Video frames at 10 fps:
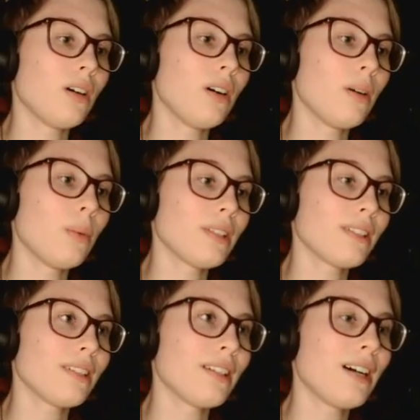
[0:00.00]
Oh, it
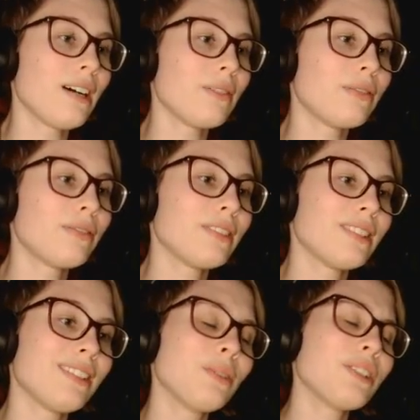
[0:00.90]
wasn't enough.
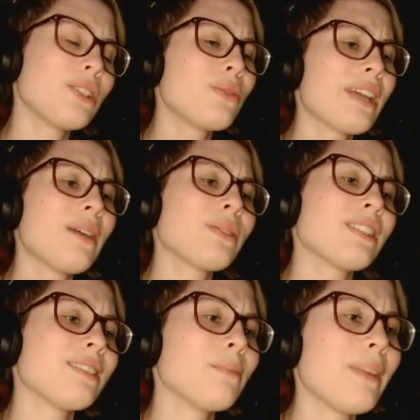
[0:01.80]
Only
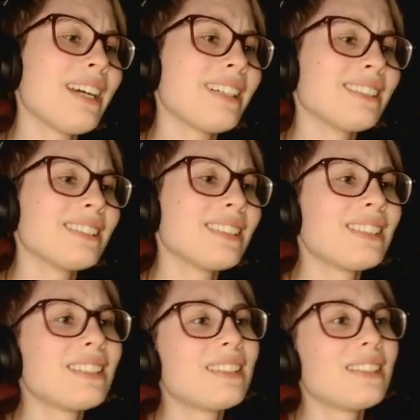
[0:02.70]
2,000. Man,
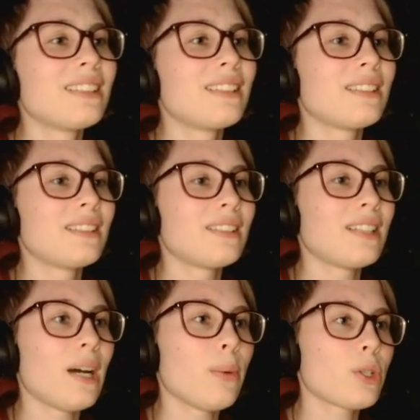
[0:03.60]

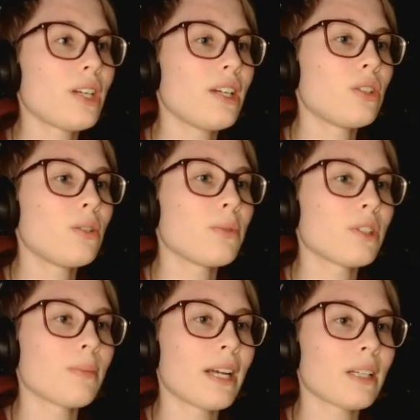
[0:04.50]
I wish I had 2
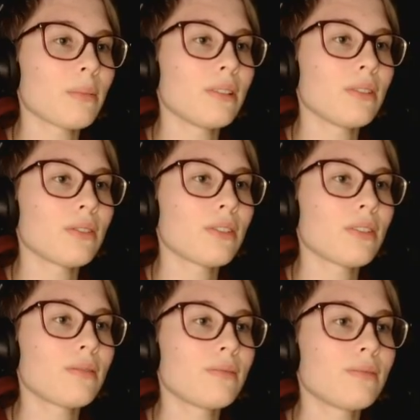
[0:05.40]
prismatic fillers.
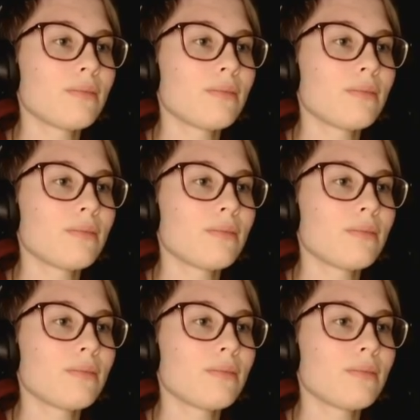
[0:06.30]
